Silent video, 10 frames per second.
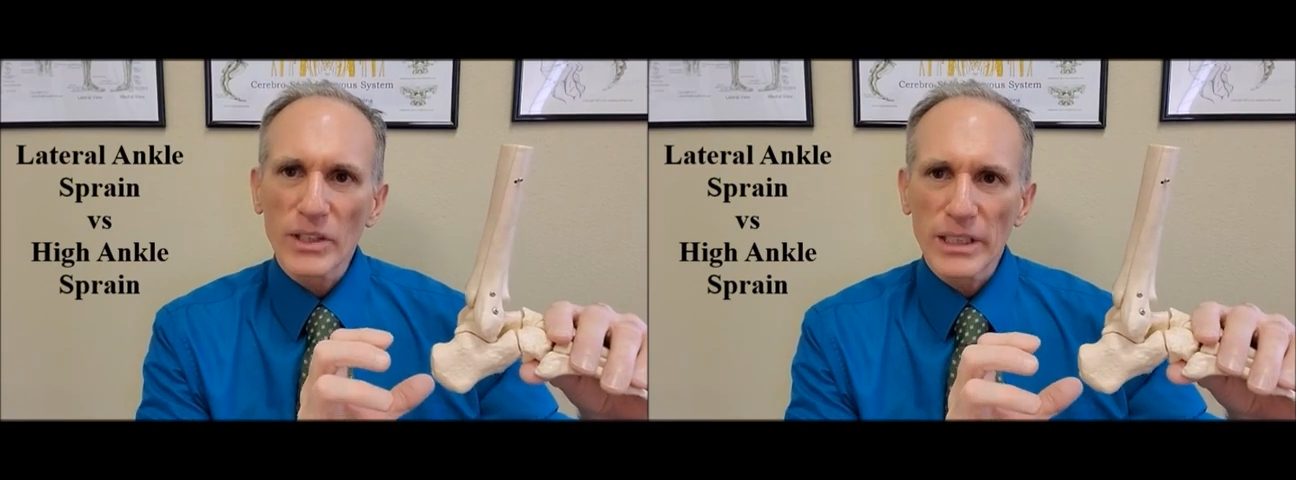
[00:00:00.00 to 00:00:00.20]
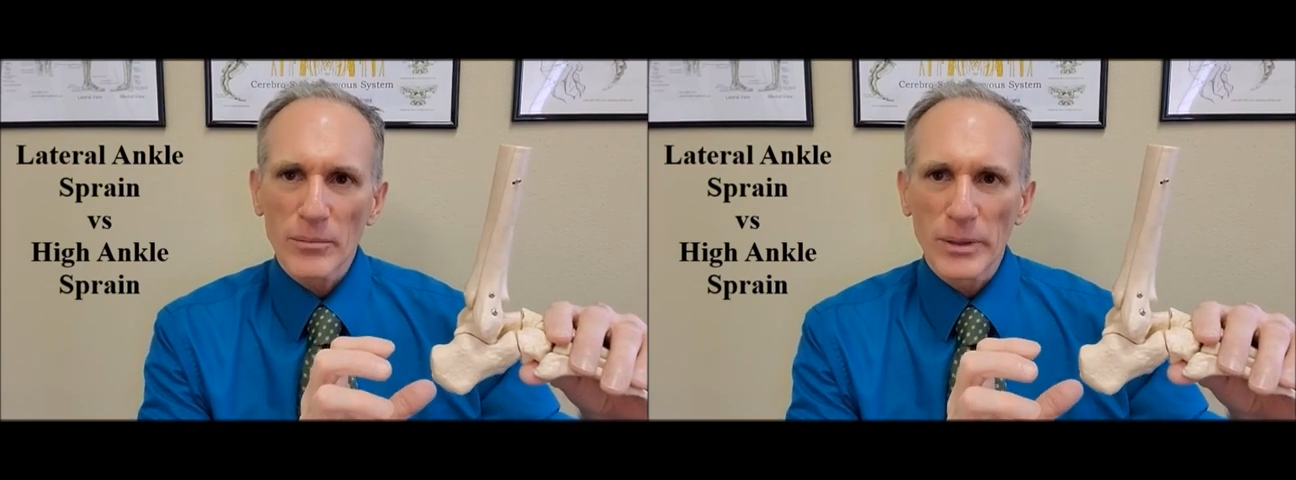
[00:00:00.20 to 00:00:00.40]

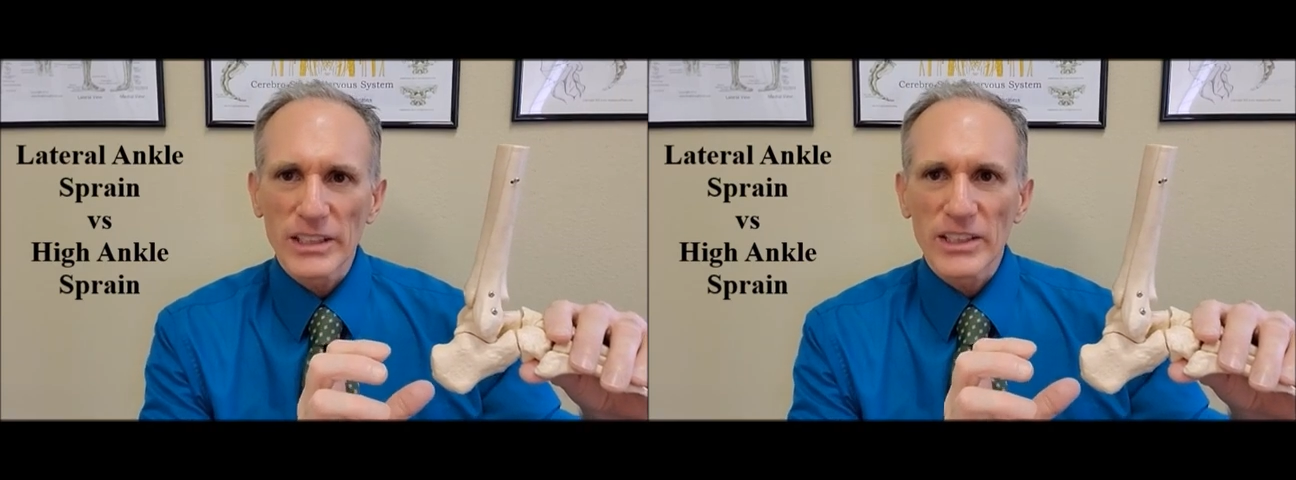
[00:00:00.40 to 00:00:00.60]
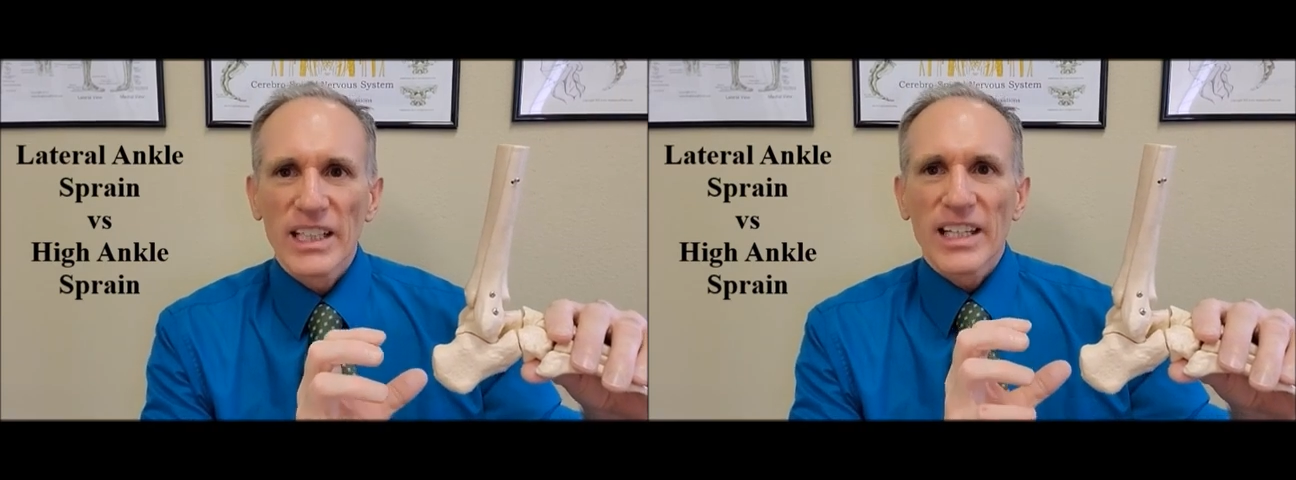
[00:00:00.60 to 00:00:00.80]

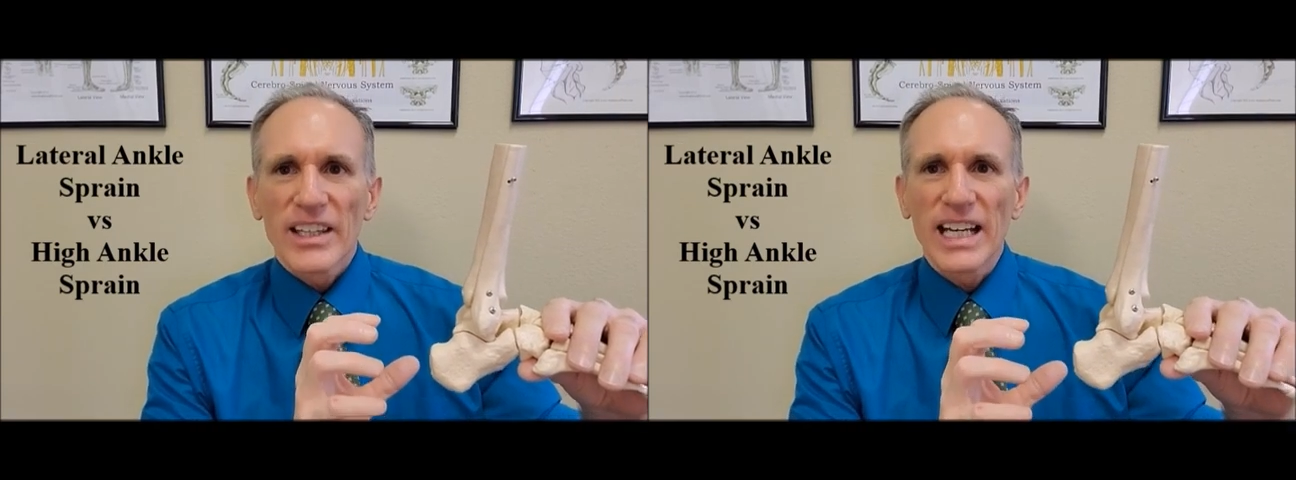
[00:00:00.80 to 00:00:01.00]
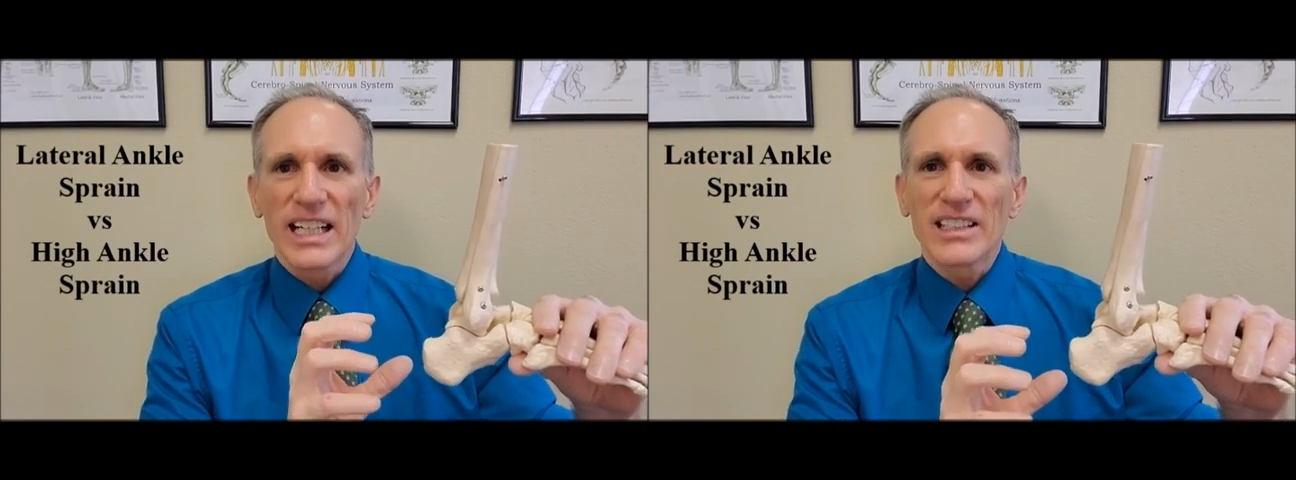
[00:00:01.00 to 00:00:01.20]
ligaments
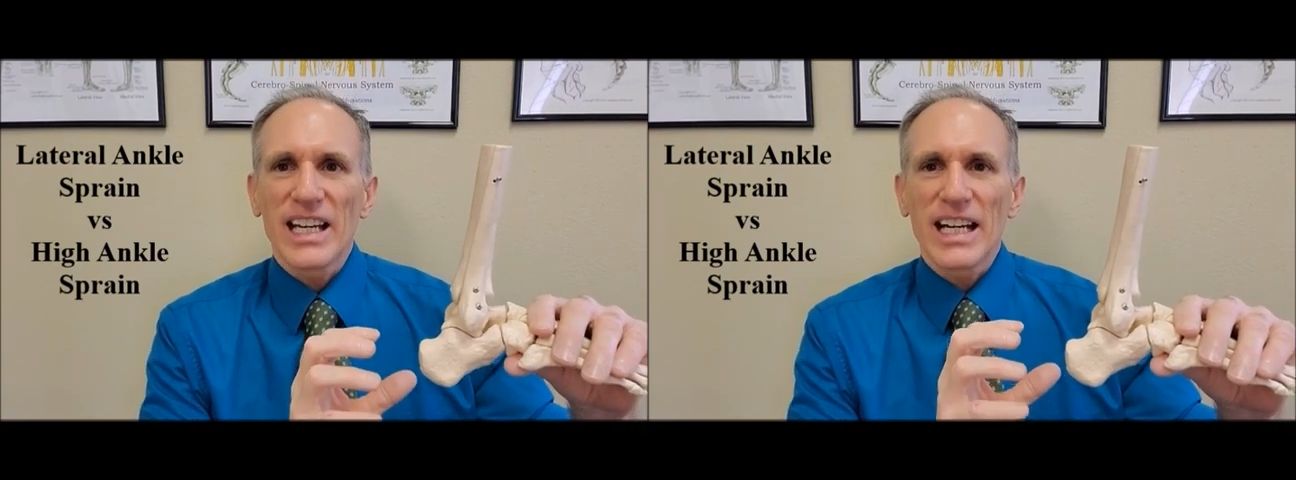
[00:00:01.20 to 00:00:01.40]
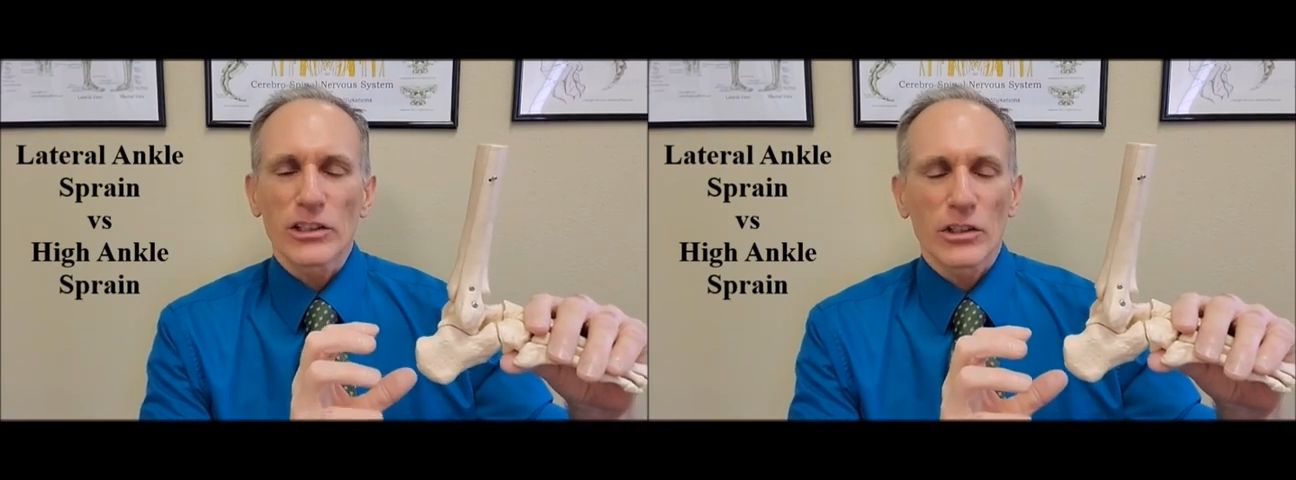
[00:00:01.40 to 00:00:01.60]
that
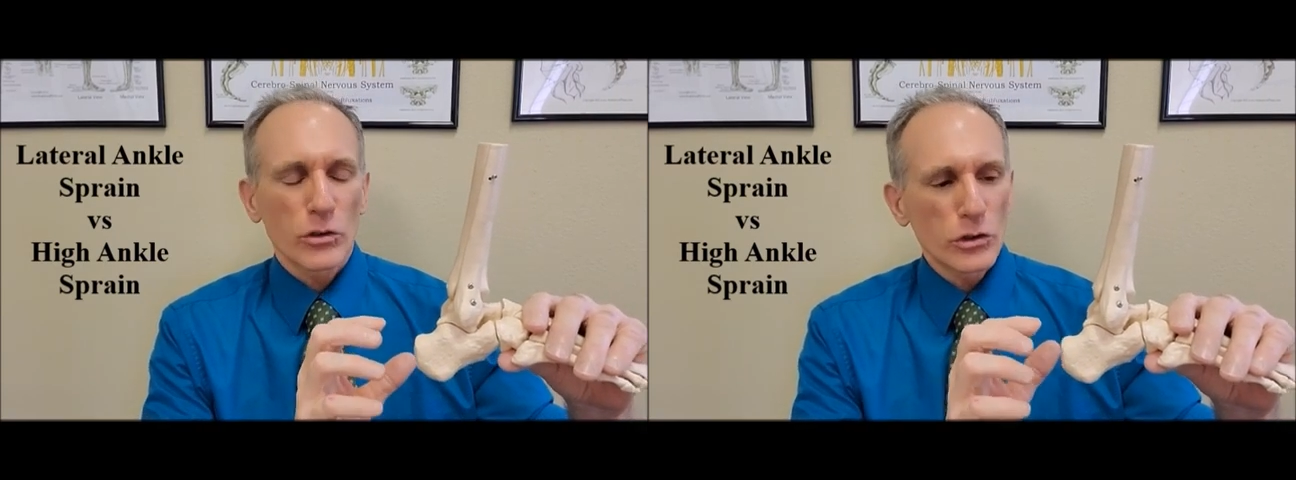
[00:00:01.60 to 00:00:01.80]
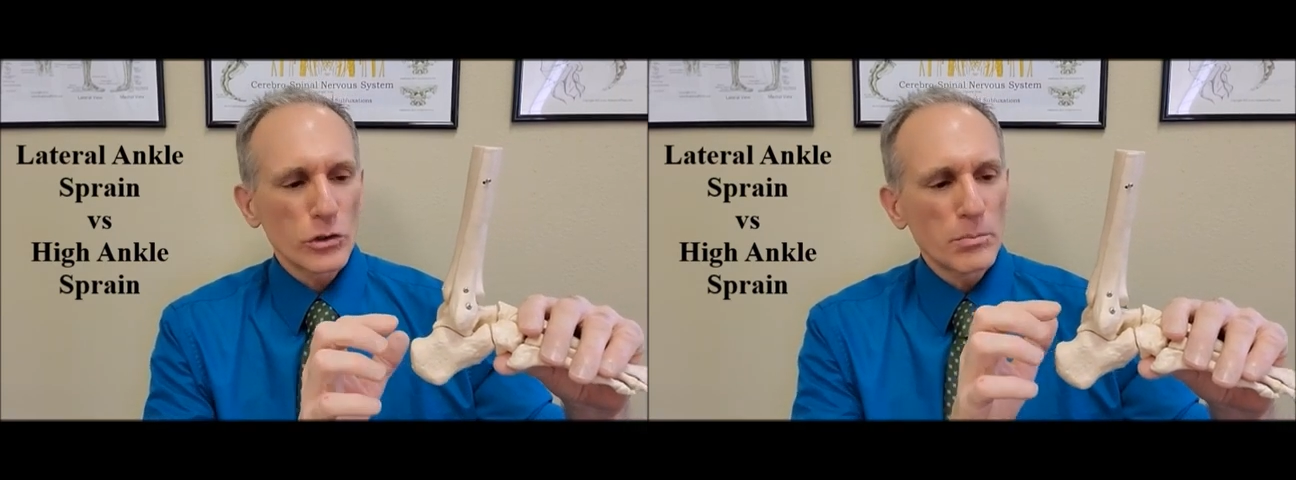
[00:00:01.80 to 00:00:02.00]
attach
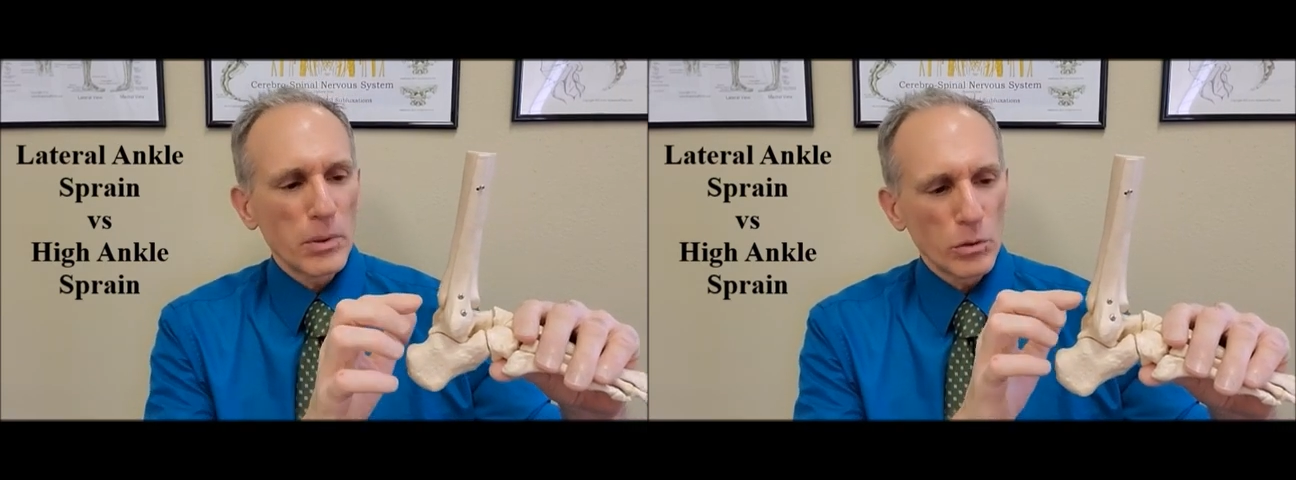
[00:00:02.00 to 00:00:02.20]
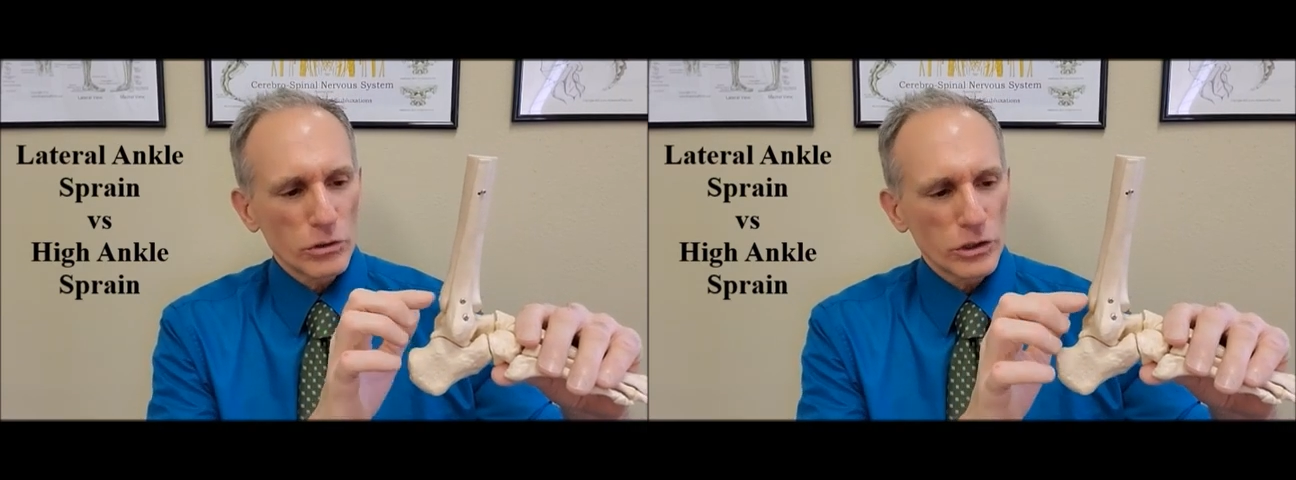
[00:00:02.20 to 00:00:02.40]
those two
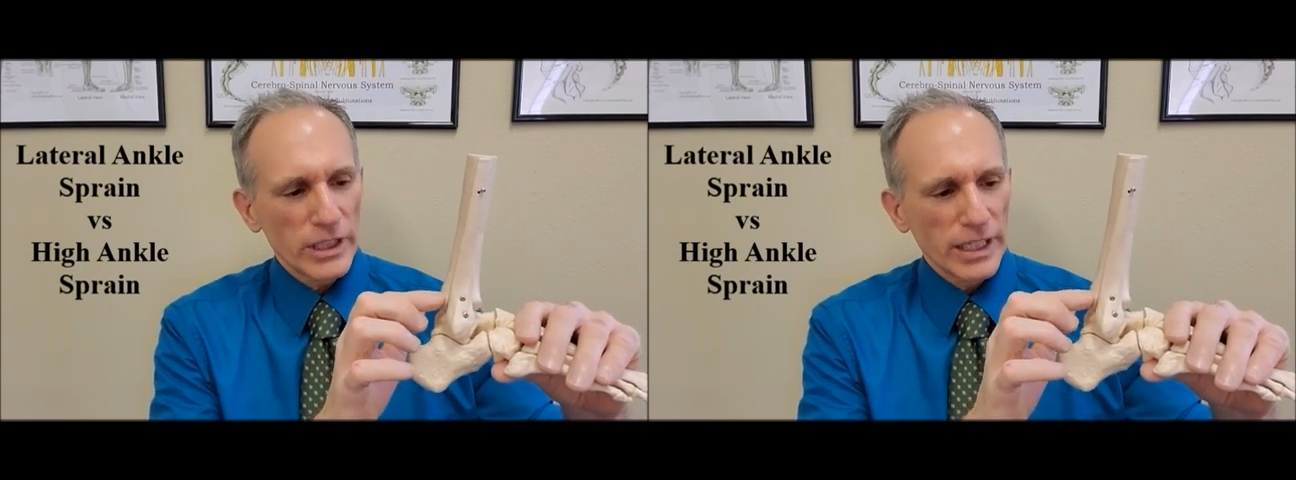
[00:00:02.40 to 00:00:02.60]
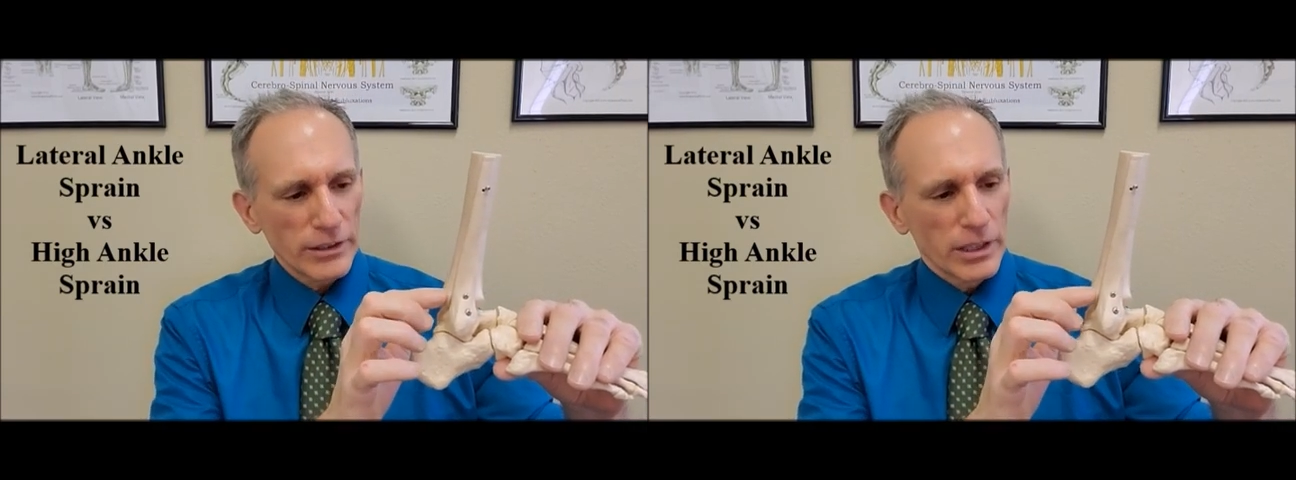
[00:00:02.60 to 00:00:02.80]
bones
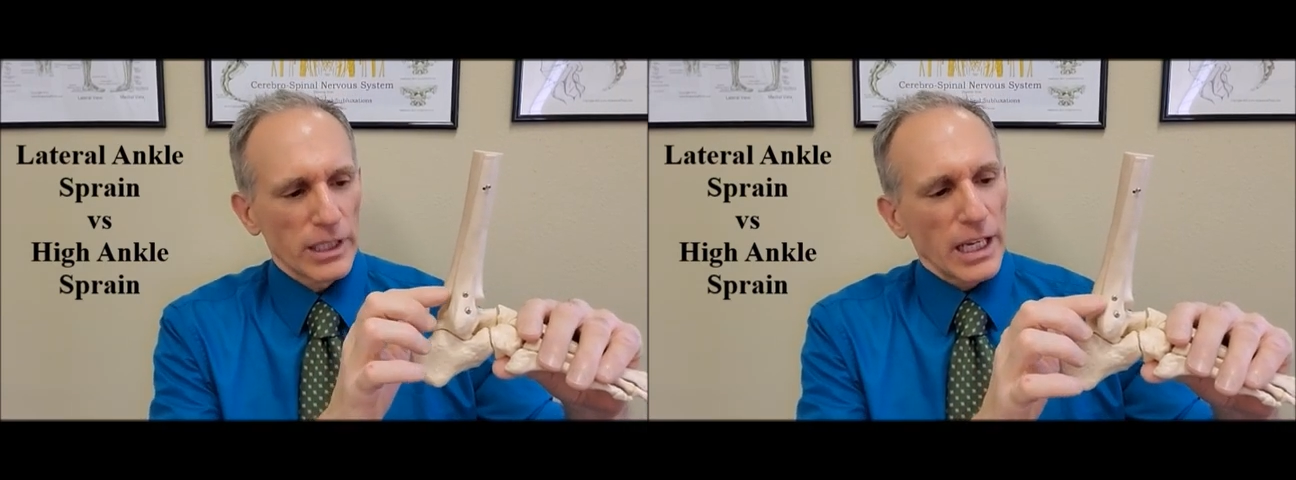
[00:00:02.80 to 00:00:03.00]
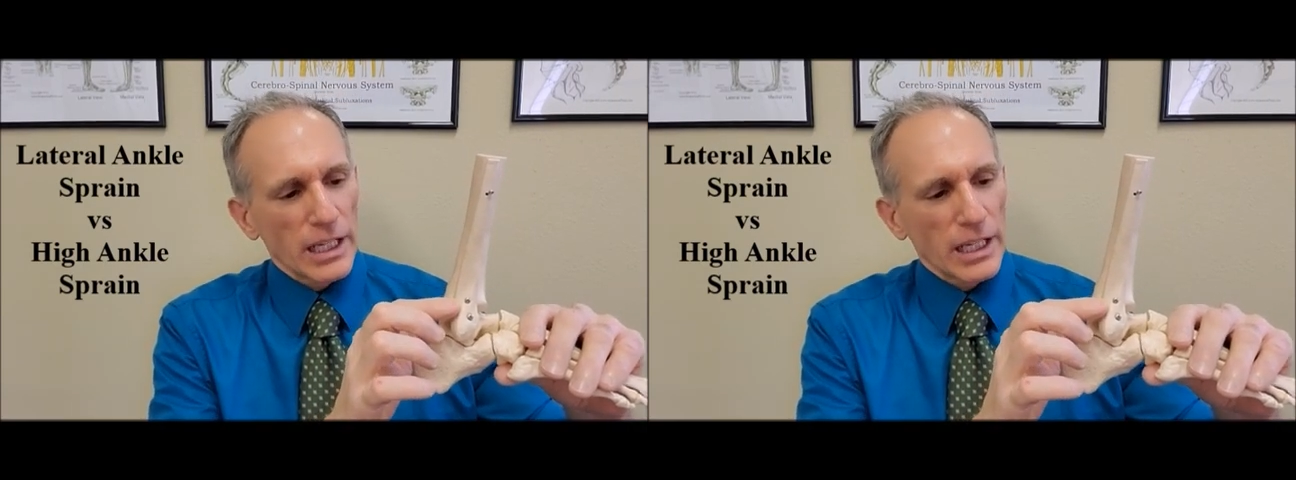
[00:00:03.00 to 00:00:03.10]
together,